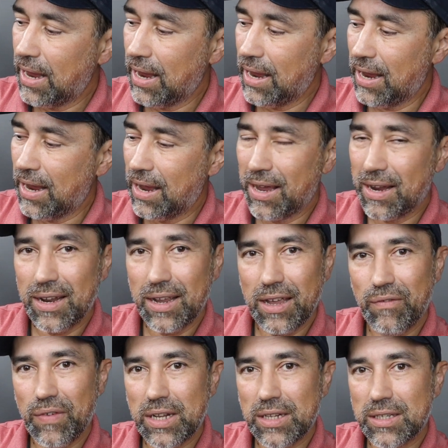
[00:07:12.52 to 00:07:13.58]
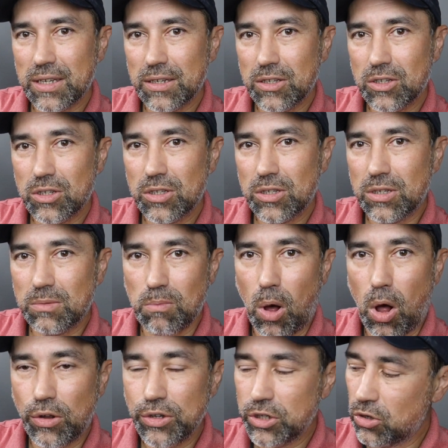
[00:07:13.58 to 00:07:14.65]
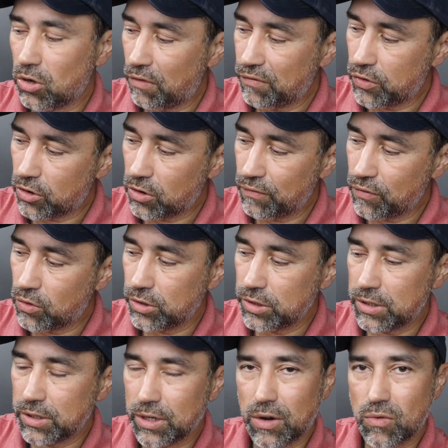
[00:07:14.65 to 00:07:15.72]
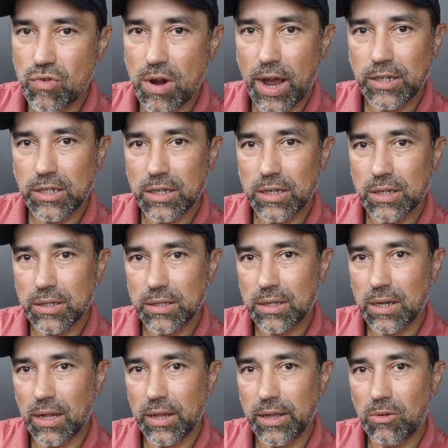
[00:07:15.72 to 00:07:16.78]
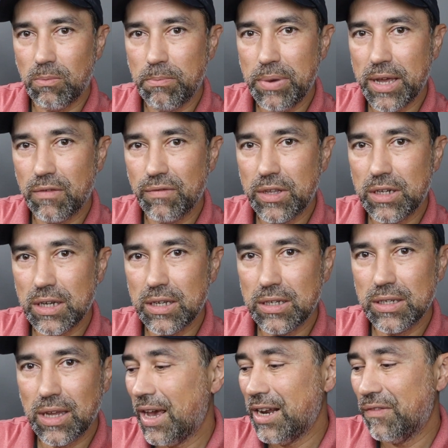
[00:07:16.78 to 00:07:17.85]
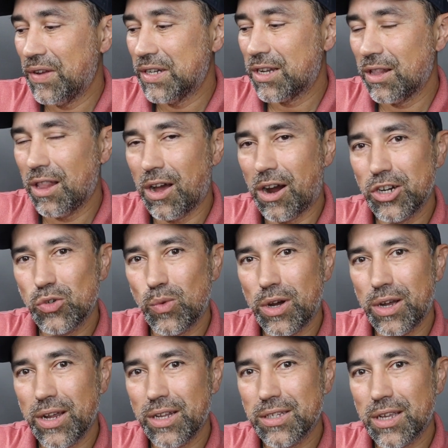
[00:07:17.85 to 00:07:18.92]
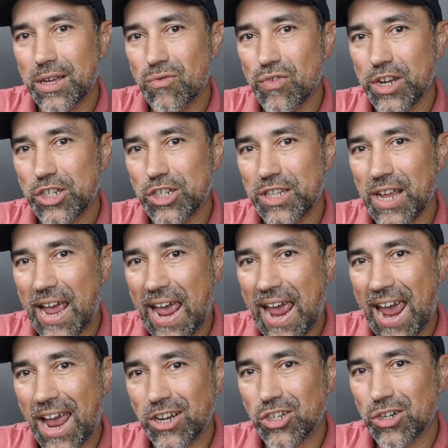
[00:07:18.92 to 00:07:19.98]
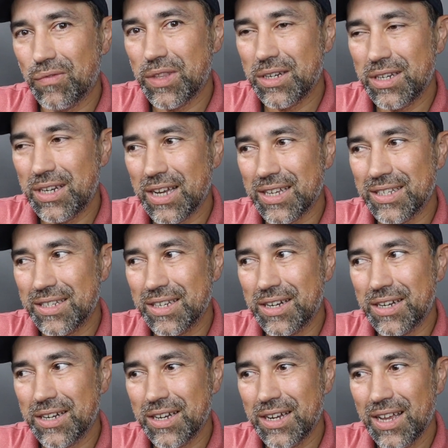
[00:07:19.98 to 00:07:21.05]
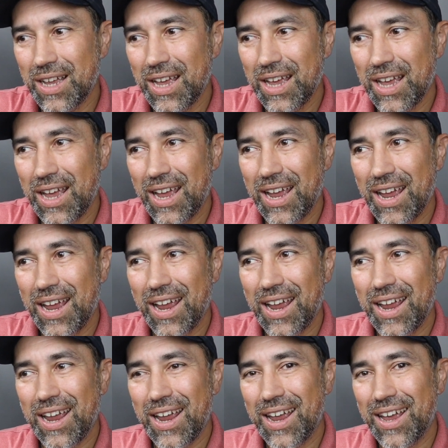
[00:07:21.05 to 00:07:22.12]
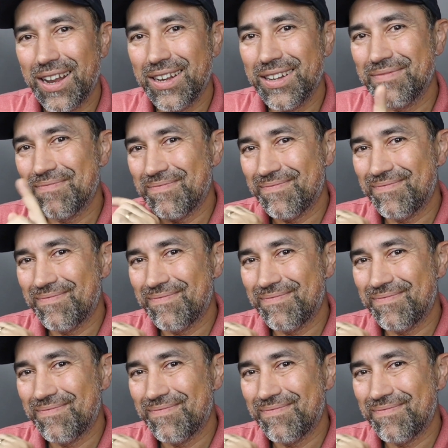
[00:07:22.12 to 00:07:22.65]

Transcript: And if it's a small software, of course, it's going to write just a little bit of the disk. And if it's a large one, it's going to reach the edge of the disk. And